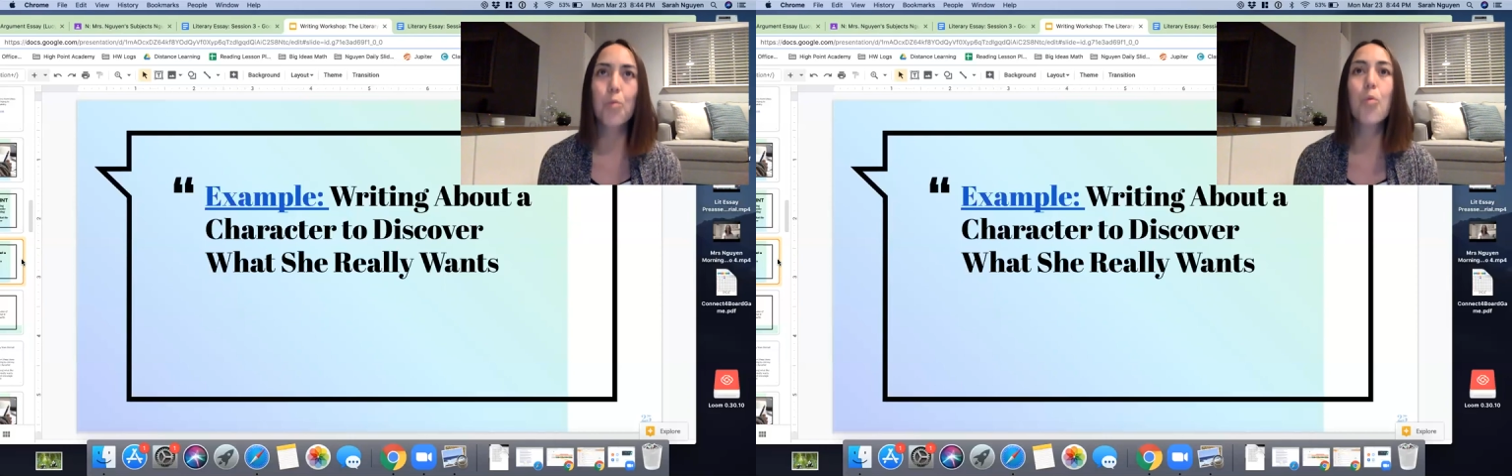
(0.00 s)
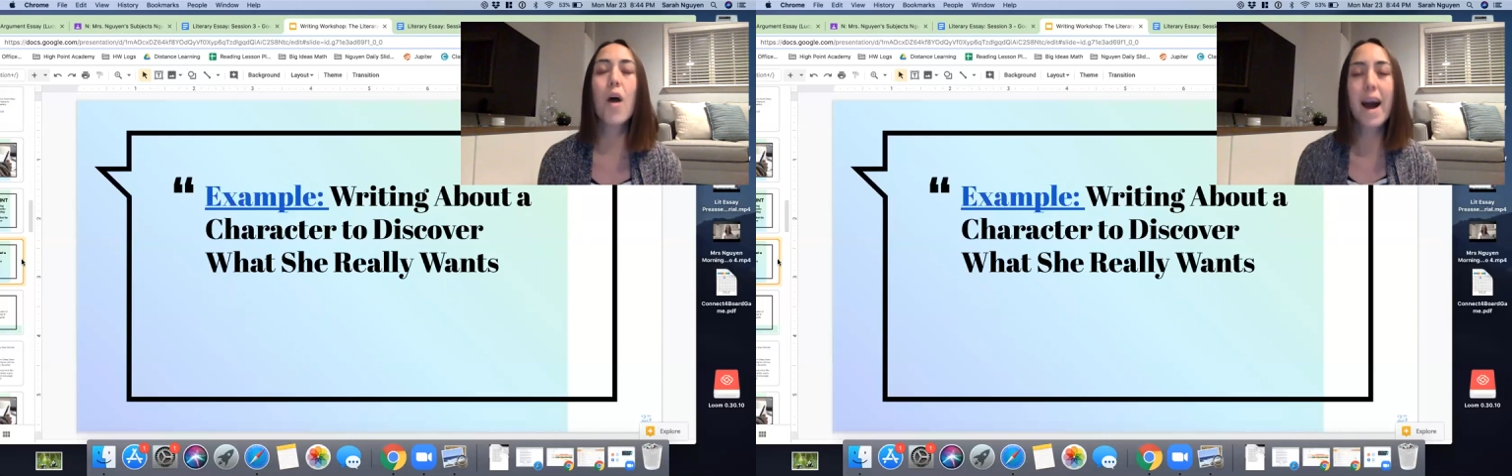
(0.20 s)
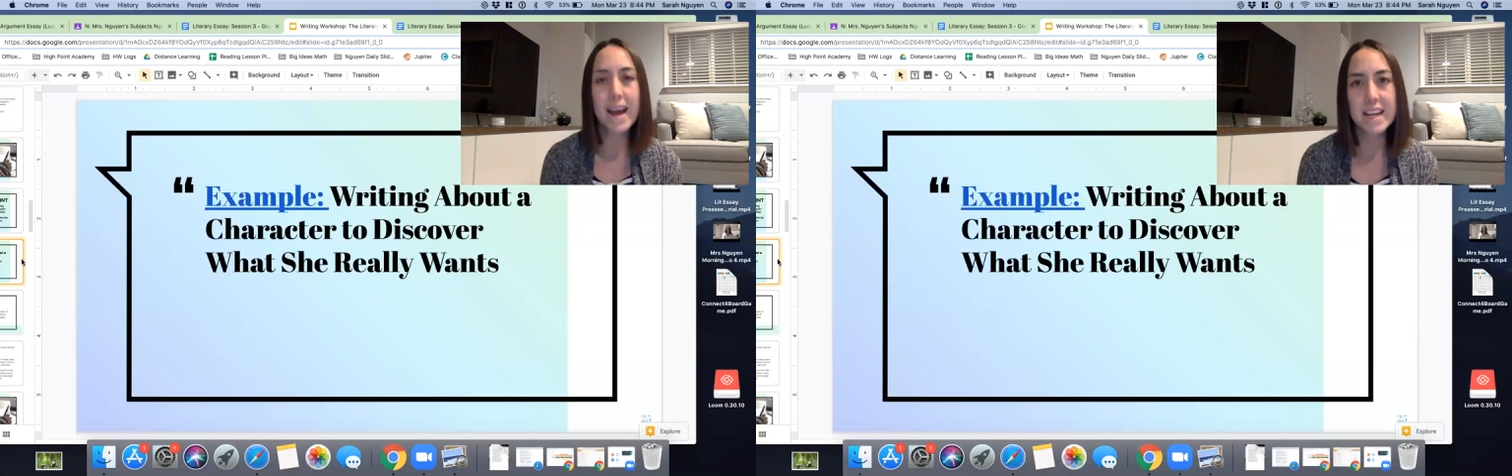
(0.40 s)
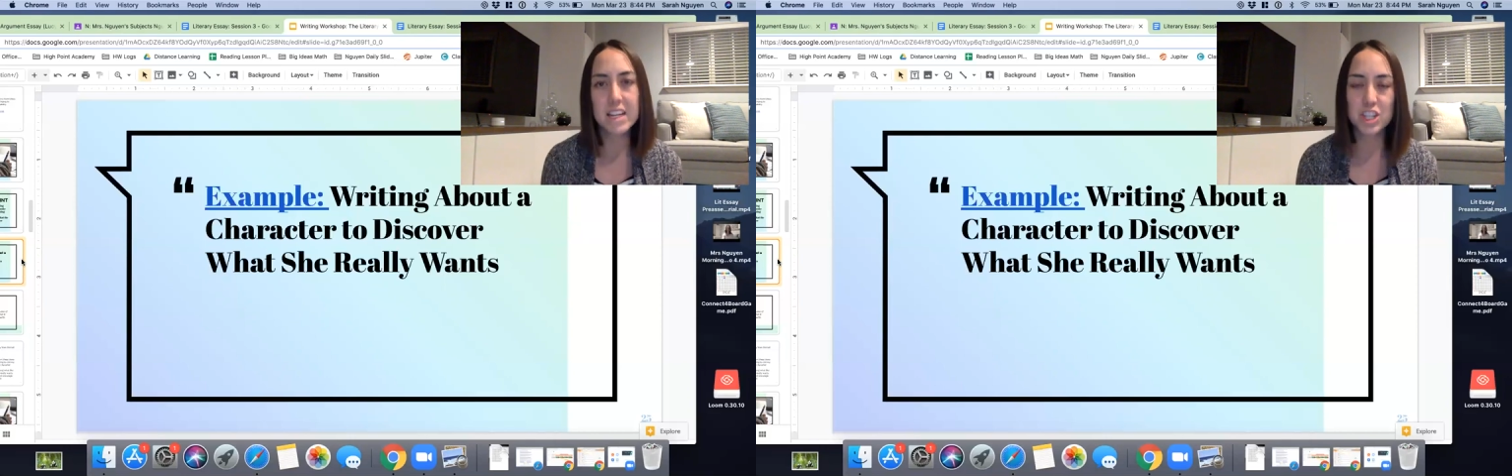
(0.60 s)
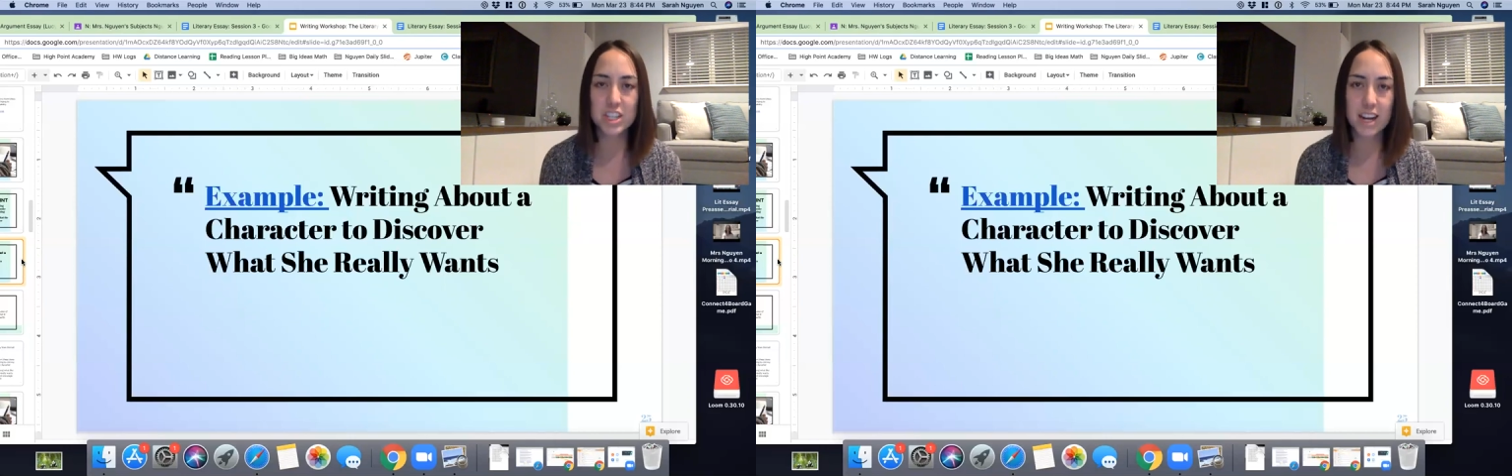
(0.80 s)
Why is
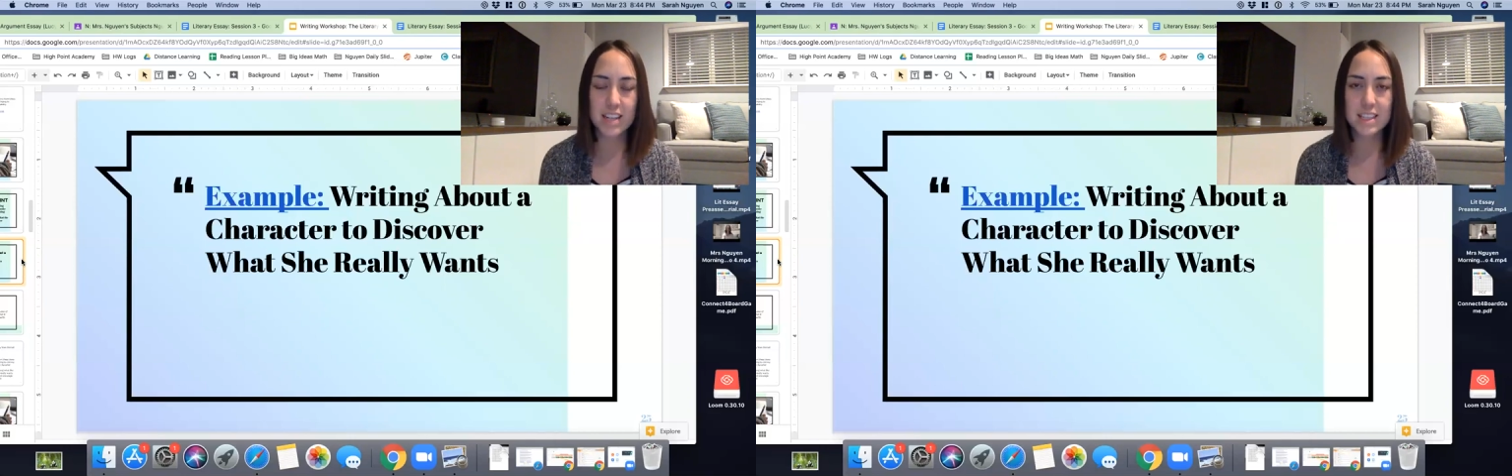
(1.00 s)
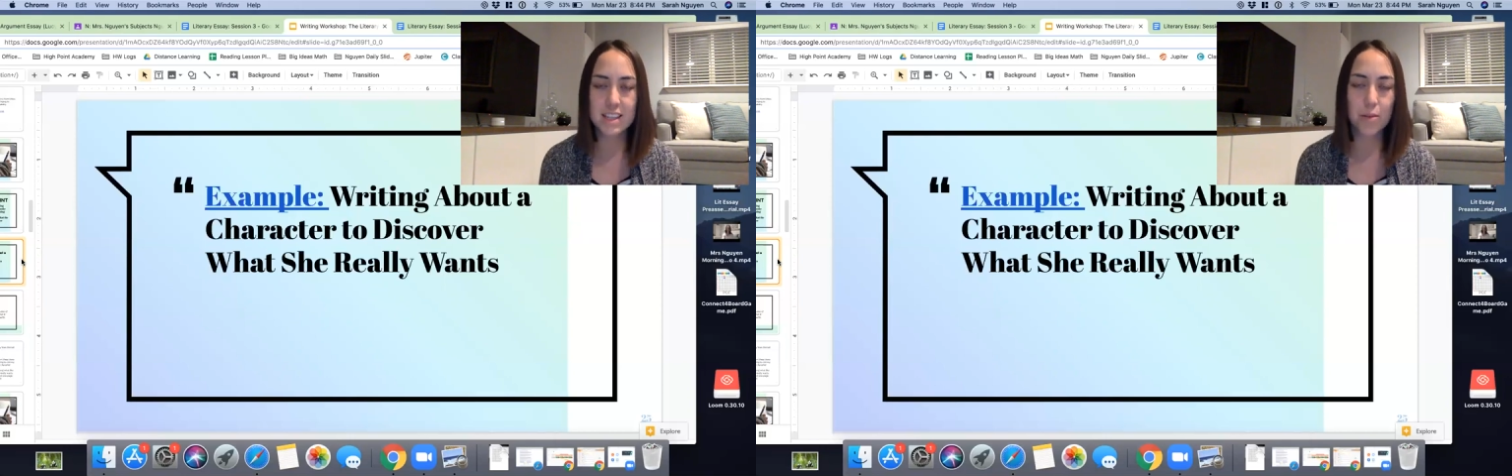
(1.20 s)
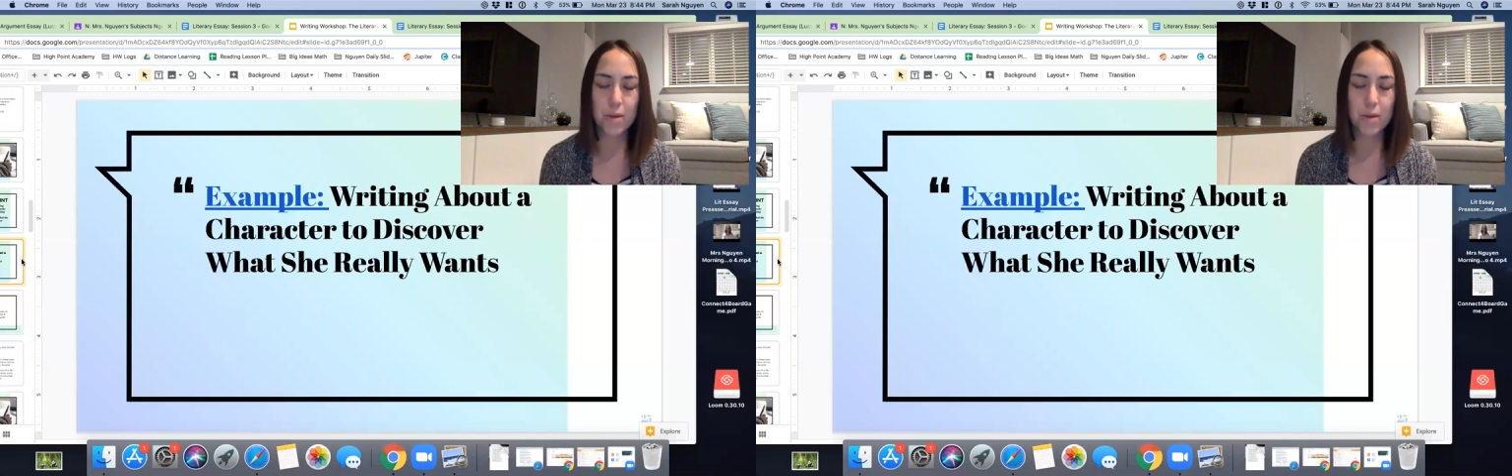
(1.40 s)
she acting that